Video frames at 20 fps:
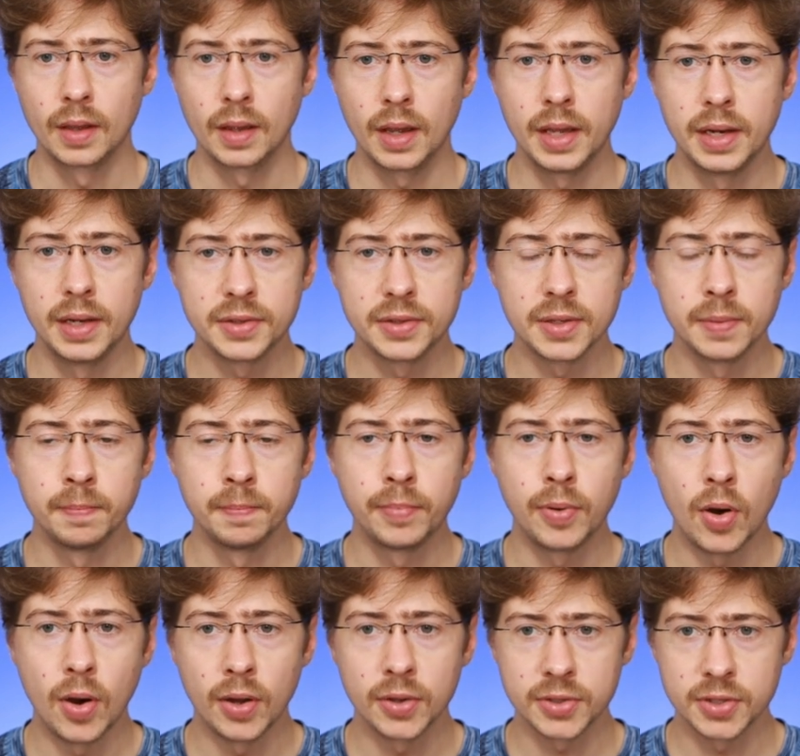and it's
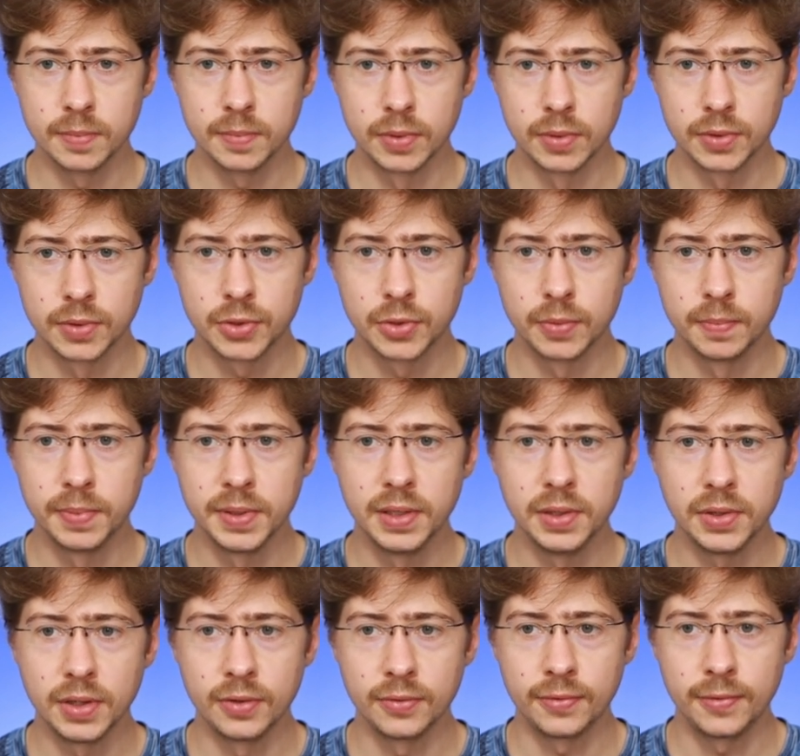impossible to
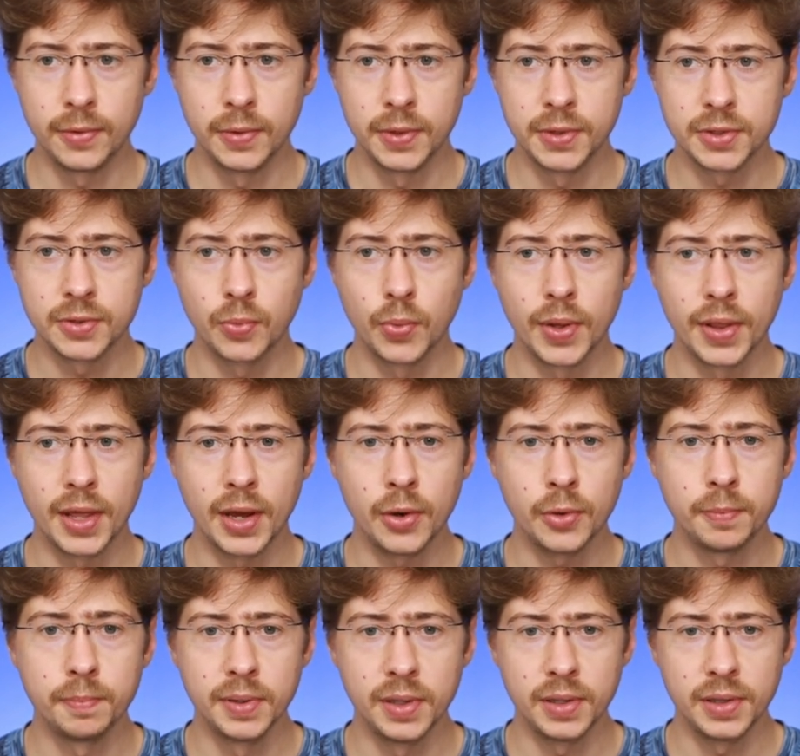build influence
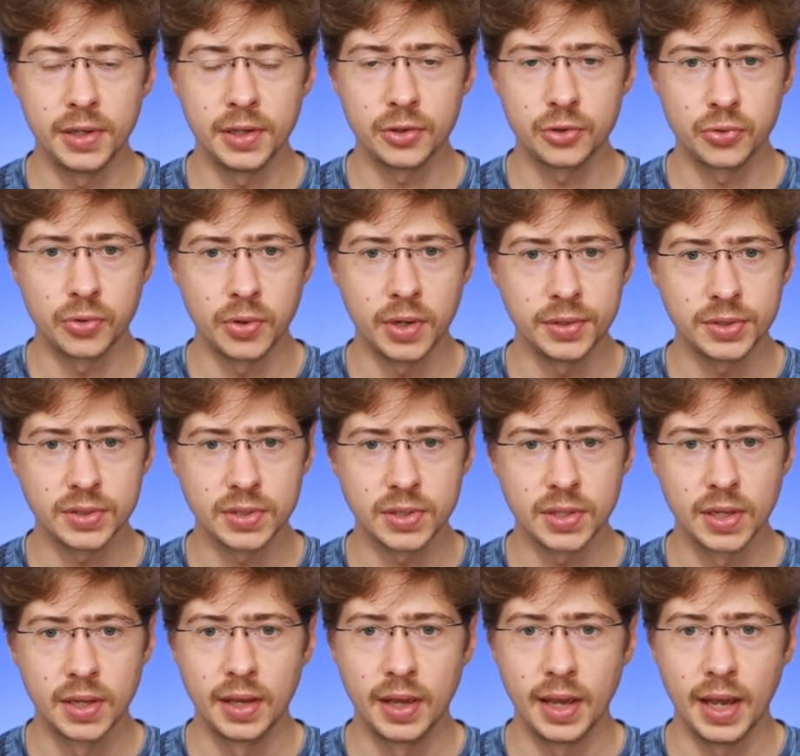without building trust,
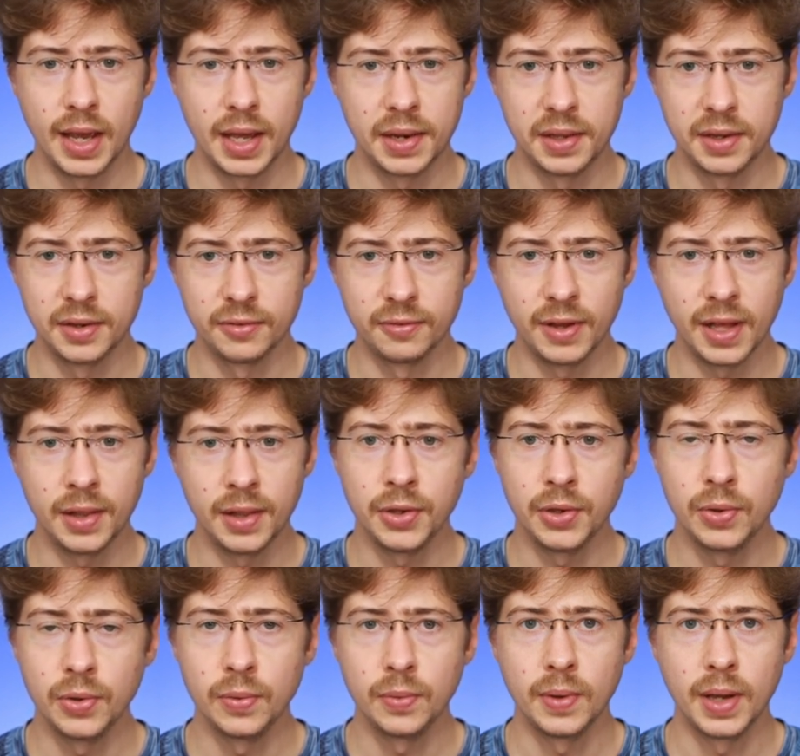adding
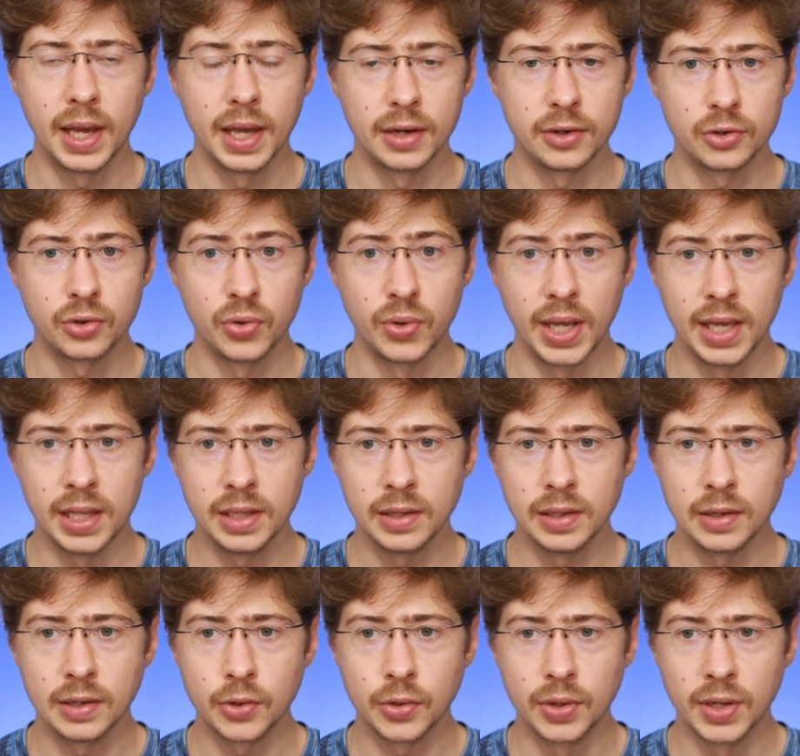value, and creating
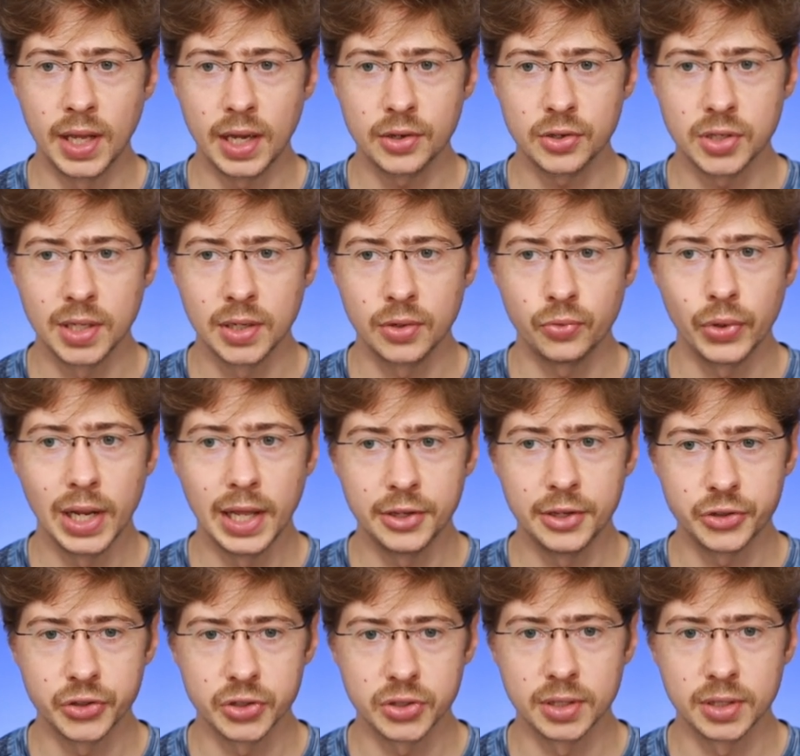a connection and
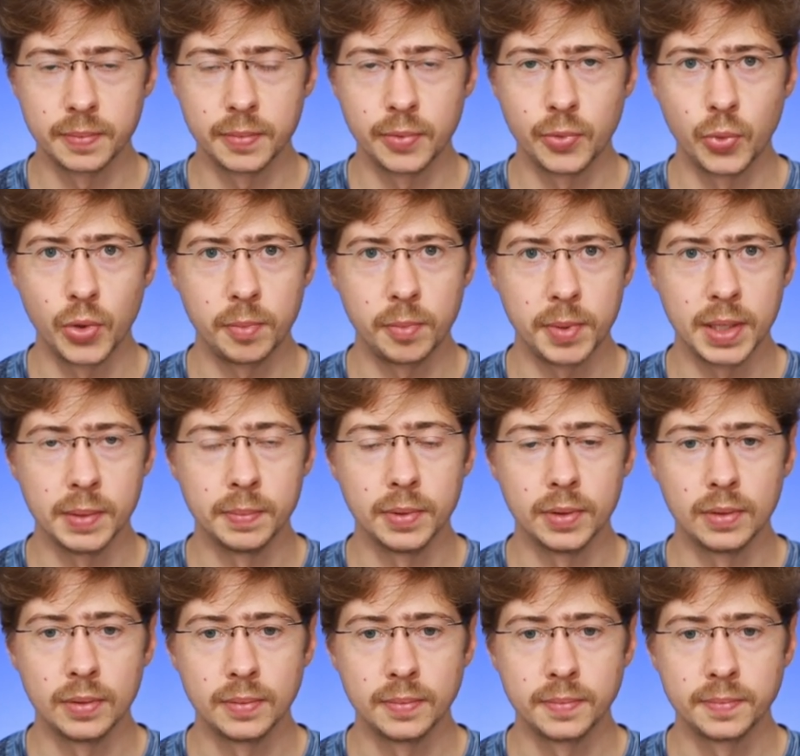relationship with people.